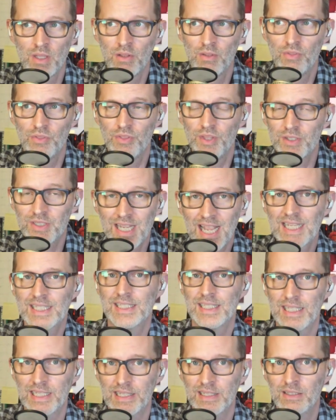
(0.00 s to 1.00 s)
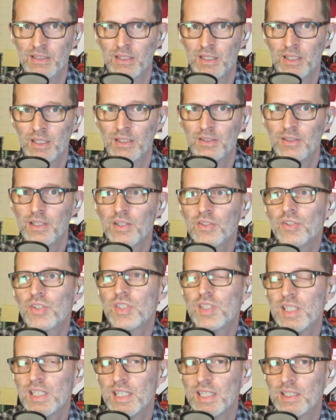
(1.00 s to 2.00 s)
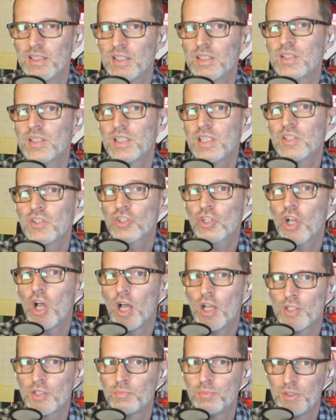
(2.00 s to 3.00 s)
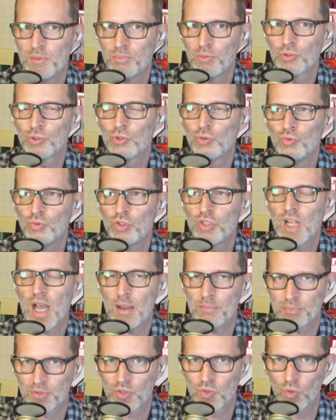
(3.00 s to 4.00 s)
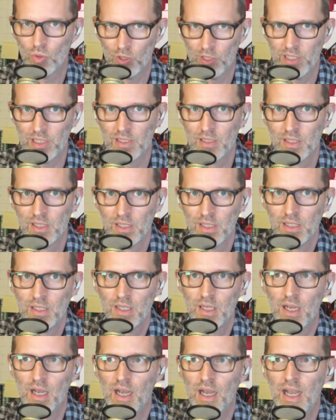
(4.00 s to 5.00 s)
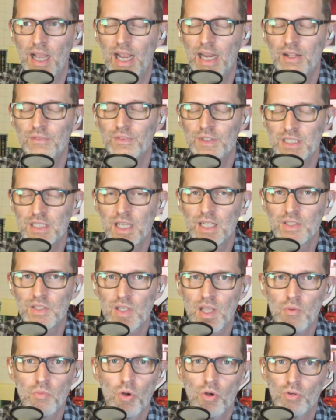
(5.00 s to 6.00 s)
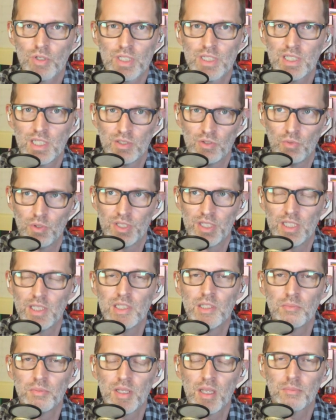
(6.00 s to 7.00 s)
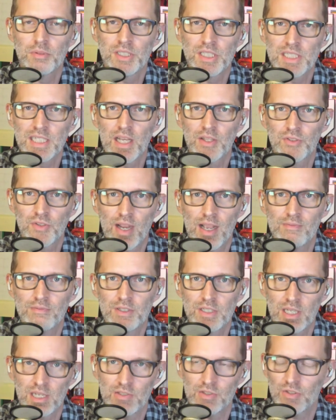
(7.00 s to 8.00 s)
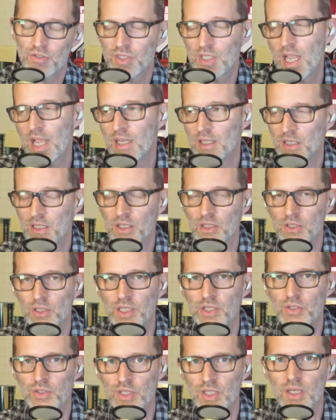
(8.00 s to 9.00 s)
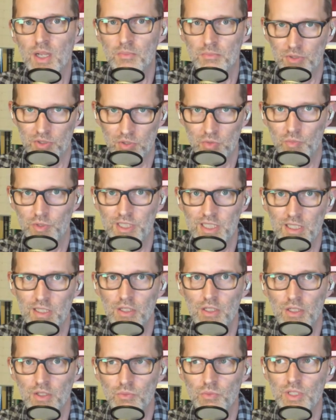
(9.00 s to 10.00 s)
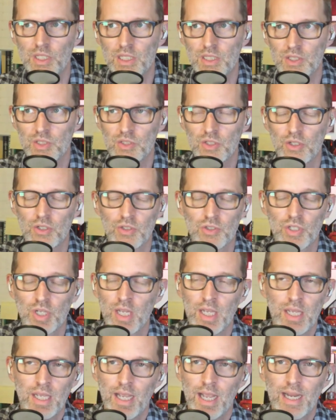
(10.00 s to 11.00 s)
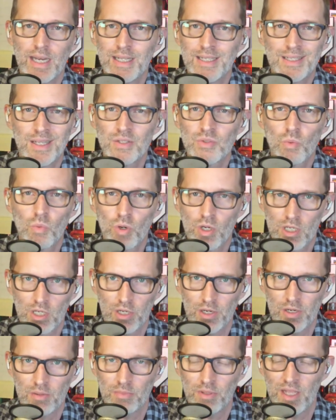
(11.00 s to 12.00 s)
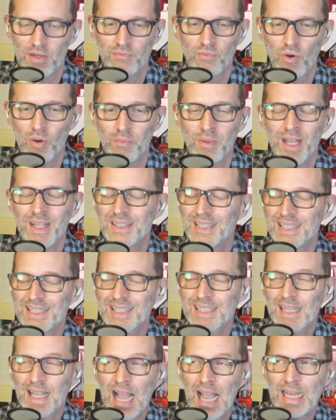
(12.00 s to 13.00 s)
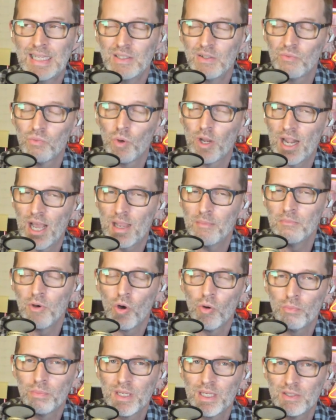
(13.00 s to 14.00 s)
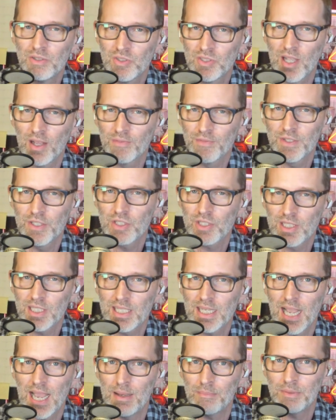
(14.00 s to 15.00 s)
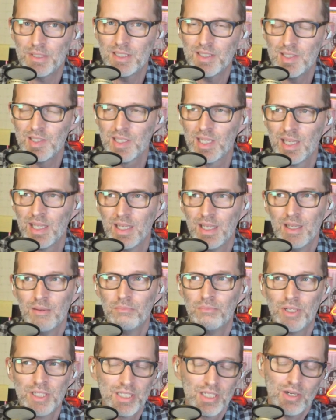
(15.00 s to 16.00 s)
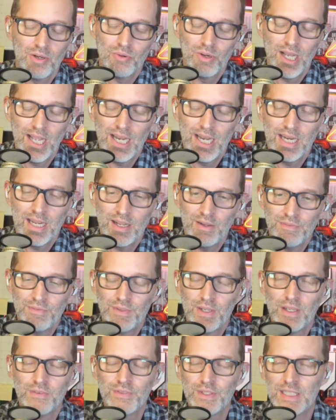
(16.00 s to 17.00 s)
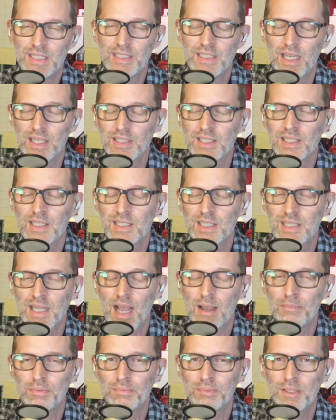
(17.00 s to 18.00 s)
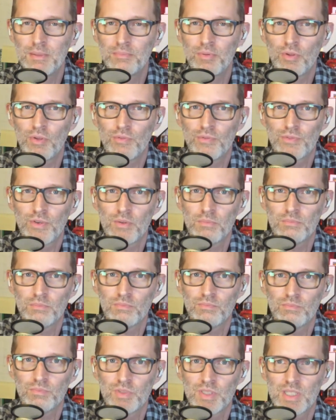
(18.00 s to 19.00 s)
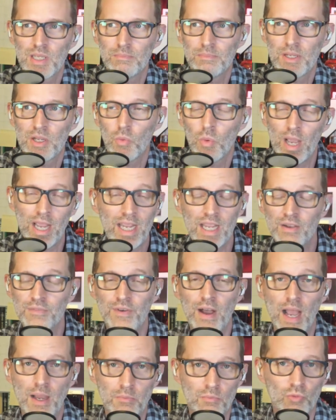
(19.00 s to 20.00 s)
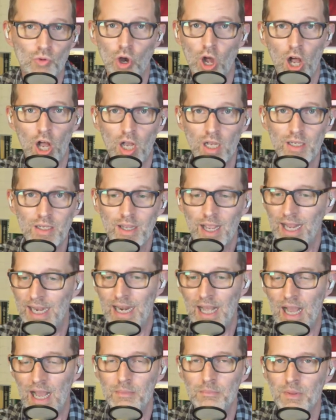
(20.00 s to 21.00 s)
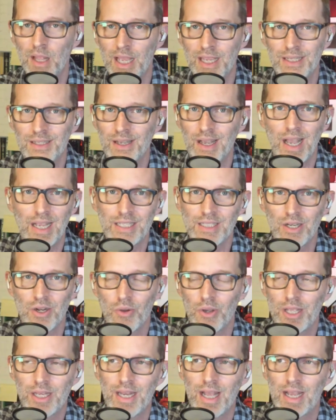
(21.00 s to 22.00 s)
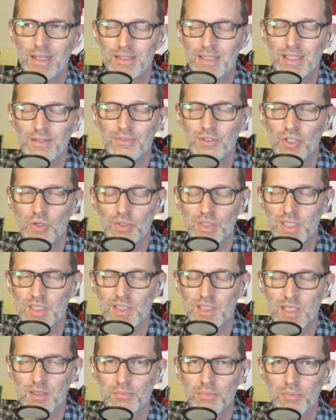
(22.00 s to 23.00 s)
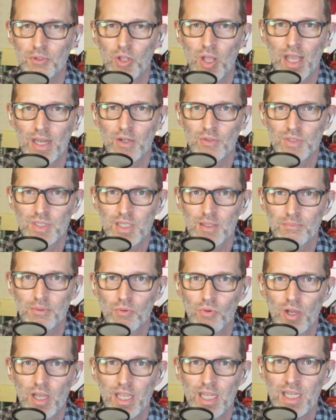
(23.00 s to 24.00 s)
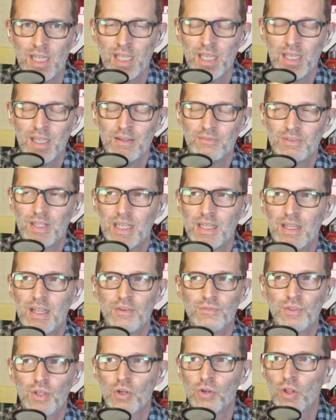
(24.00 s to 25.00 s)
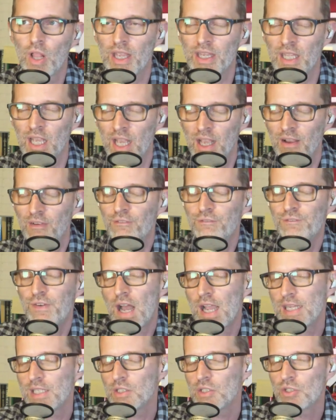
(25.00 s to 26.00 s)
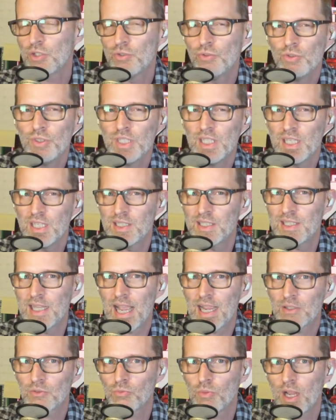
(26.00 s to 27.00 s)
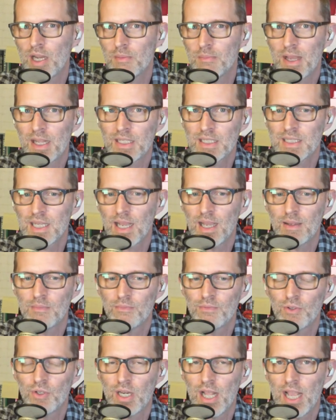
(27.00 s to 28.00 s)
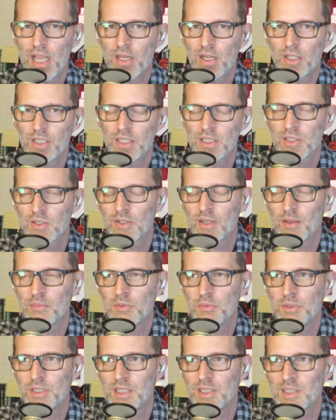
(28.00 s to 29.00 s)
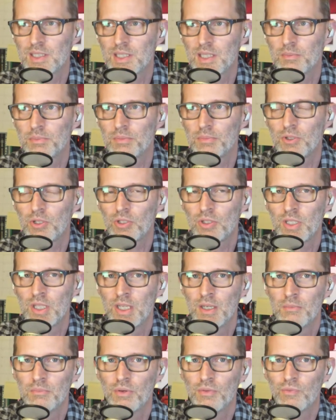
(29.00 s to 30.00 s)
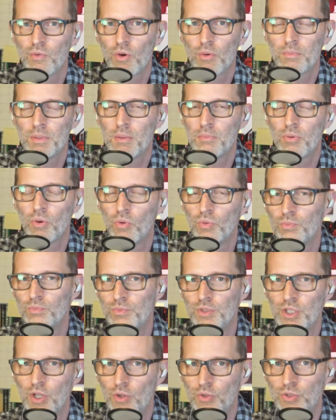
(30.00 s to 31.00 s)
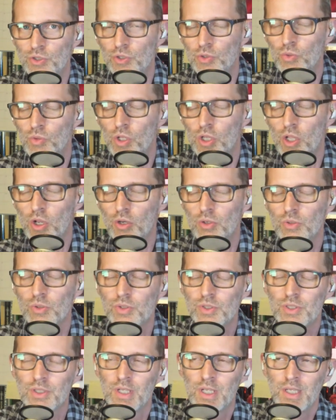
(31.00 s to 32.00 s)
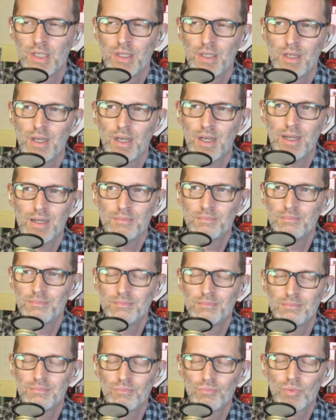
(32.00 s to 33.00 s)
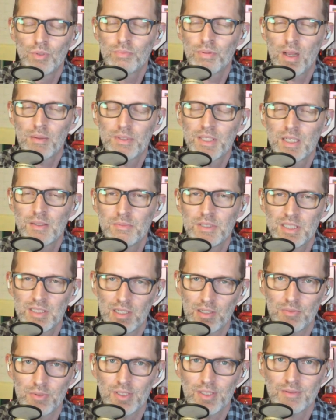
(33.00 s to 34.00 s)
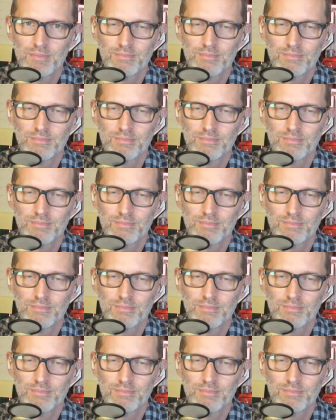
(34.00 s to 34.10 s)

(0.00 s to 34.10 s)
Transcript: they're testing it. They're seeing does this cause people to stop scrolling? Uh, and if it does, they won't continue with it, and they'll be able to tell their advertisers, "Yeah, here's the numbers. We did a we did a search, and it doesn't work on our platform." That's kind of what I'm hoping selfishly happens. But you know what? If if it doesn't stop people from skipping away, if I'm wrong and I'm like, ah, you know what? I even though it's unskippable, I don't skip away. If they if they're like fine tune the exact right amount of time for an ad on Instagram to be unskippable before people you know do close. Um, we're probably going to be stuck with it.